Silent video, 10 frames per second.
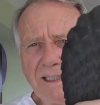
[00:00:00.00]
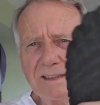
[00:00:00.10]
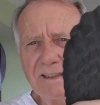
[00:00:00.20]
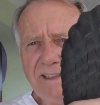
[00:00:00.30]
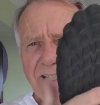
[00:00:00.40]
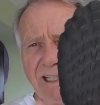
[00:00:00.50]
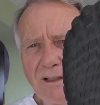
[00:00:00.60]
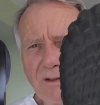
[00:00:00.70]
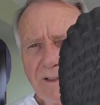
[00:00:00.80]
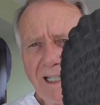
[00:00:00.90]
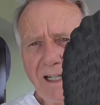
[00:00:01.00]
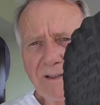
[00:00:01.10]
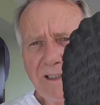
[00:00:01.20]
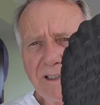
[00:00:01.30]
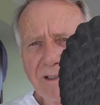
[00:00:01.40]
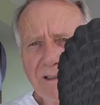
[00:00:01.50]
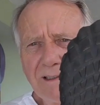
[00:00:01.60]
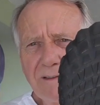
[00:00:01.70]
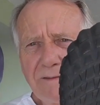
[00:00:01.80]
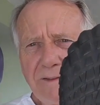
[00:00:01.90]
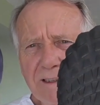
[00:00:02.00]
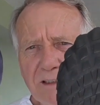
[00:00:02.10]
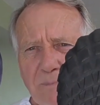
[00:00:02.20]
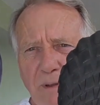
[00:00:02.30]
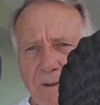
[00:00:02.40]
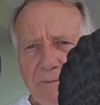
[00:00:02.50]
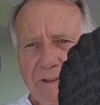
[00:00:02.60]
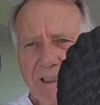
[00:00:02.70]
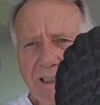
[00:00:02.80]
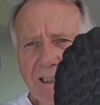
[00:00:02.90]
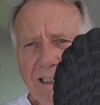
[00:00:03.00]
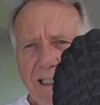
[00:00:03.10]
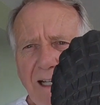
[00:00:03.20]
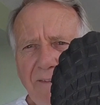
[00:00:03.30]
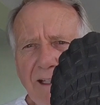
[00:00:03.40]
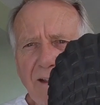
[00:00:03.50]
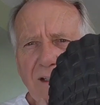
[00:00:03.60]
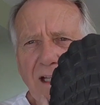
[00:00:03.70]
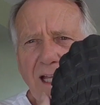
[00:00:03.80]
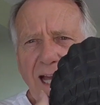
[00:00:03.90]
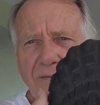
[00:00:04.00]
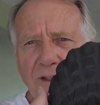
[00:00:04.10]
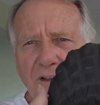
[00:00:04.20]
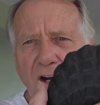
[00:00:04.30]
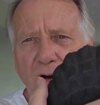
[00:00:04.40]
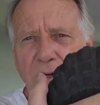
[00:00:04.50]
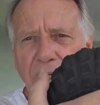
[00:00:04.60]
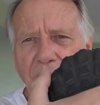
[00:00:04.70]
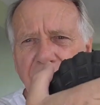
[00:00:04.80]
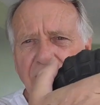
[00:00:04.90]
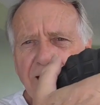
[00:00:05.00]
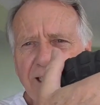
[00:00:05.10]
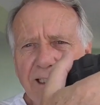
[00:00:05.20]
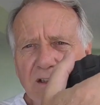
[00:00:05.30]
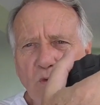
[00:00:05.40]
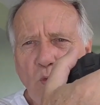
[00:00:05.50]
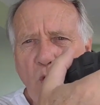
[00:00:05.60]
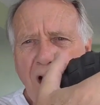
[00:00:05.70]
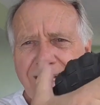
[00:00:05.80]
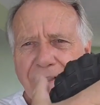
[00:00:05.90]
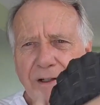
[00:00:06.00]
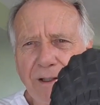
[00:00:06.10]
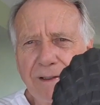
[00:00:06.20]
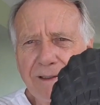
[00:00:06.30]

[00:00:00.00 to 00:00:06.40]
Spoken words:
It's narrow down here, fits perfectly, and then at the toe area, it gets wider.